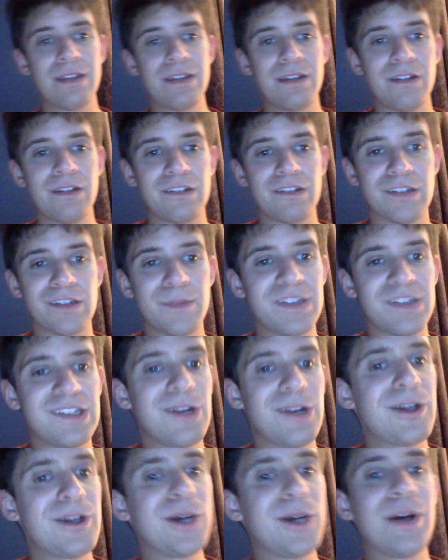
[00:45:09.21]
So
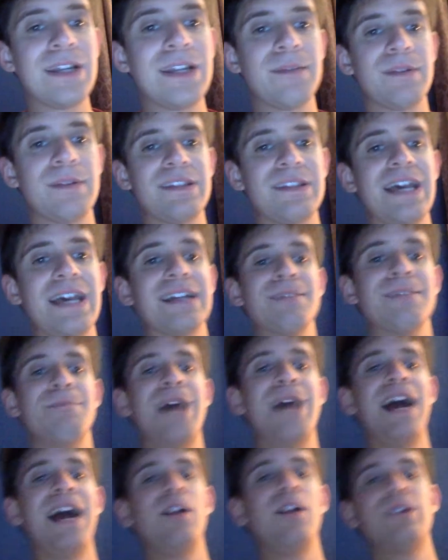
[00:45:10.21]
Mysterio ended up attacking
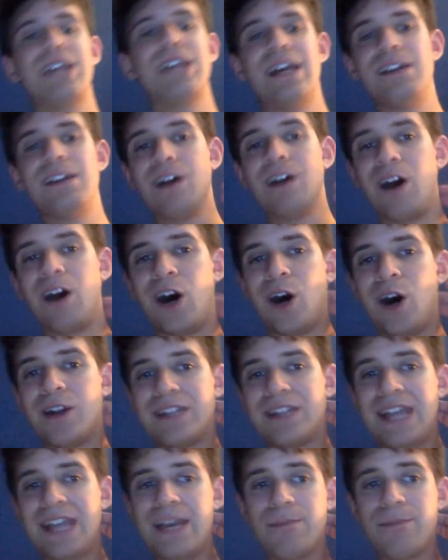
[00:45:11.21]
Balor again on
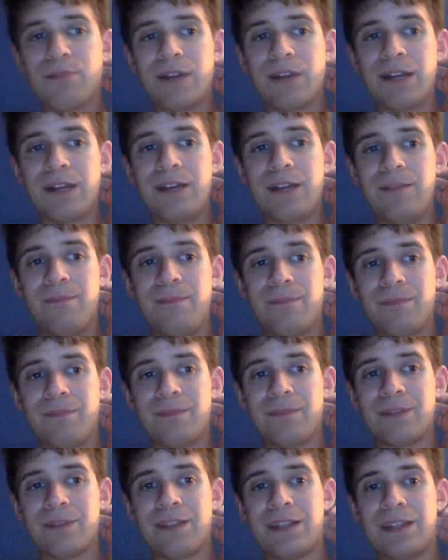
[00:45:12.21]
the apron.
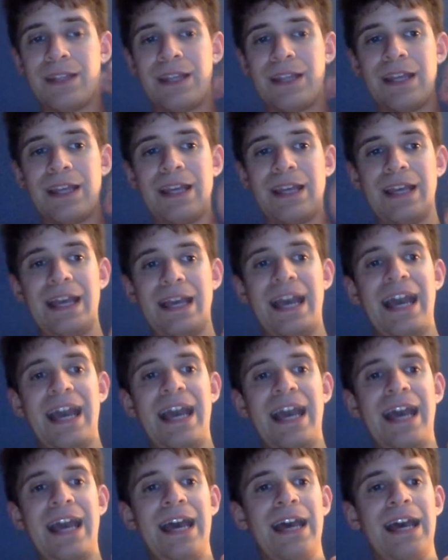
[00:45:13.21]

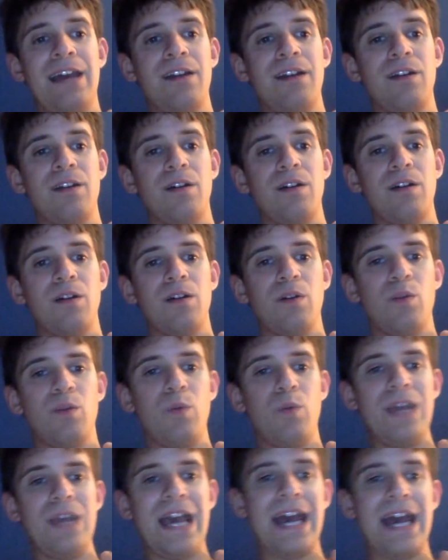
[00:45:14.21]
And
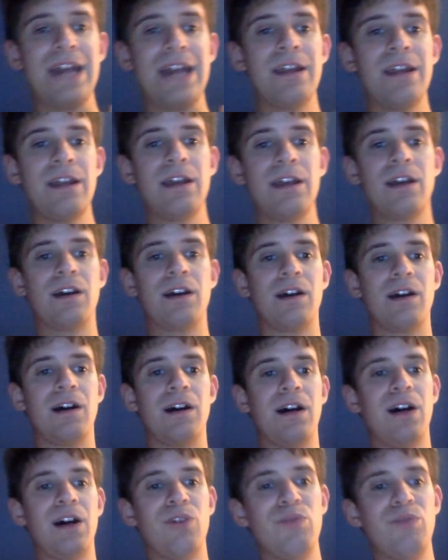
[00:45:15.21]
we had
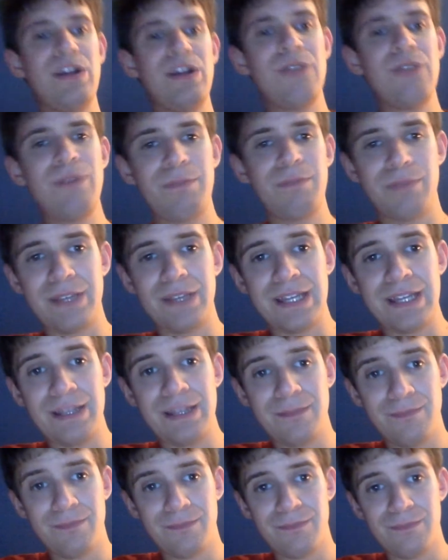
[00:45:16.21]
uh, Rhea Ripley
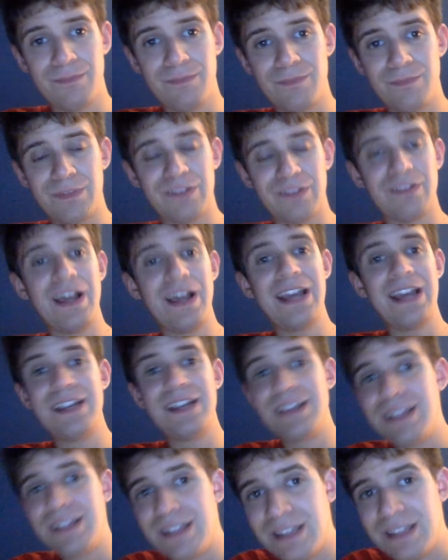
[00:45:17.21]
sliding
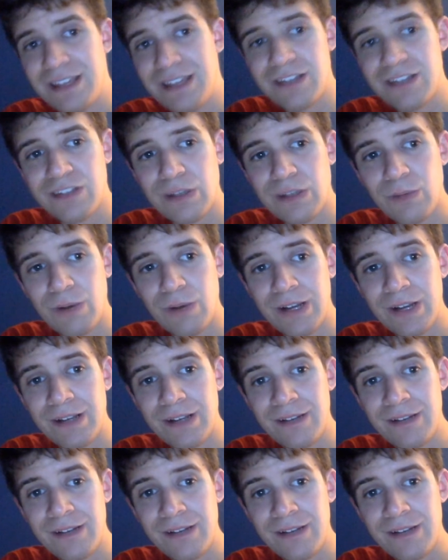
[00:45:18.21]
into the ring.